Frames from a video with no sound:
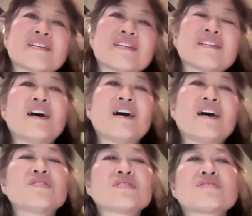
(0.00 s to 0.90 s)
in
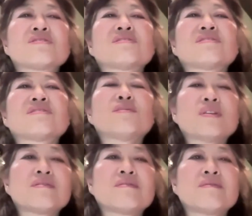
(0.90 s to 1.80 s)
contrast to
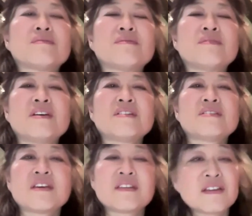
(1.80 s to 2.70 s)
what they
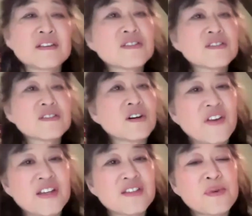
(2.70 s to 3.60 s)
say they saw in the
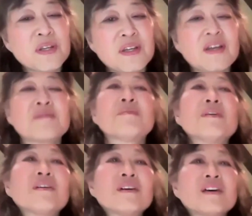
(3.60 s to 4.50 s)
phase 3? And